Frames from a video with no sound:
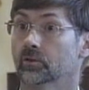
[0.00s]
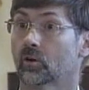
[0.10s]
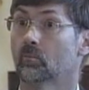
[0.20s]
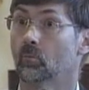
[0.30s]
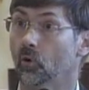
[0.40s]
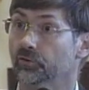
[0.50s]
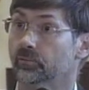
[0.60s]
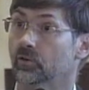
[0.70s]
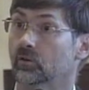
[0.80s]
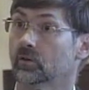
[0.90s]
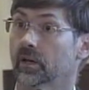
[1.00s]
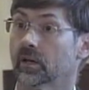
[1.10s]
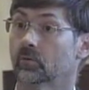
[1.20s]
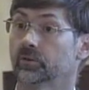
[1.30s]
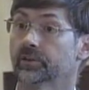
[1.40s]
there are multiple, and
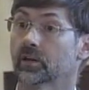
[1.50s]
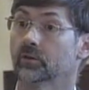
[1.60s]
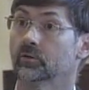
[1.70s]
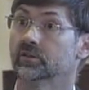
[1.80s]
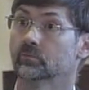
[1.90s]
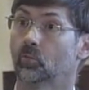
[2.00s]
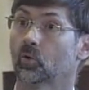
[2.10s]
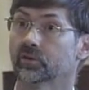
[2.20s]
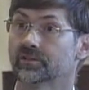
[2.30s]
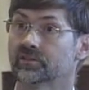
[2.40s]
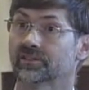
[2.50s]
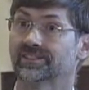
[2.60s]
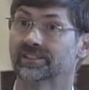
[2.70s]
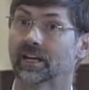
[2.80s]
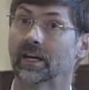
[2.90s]
I will tell you it is more than just
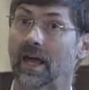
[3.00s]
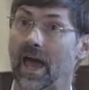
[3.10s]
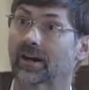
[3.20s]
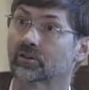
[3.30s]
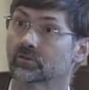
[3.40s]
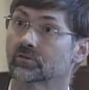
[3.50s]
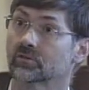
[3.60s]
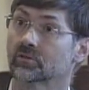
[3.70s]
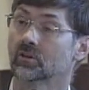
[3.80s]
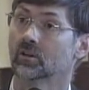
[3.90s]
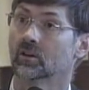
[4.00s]
state actors.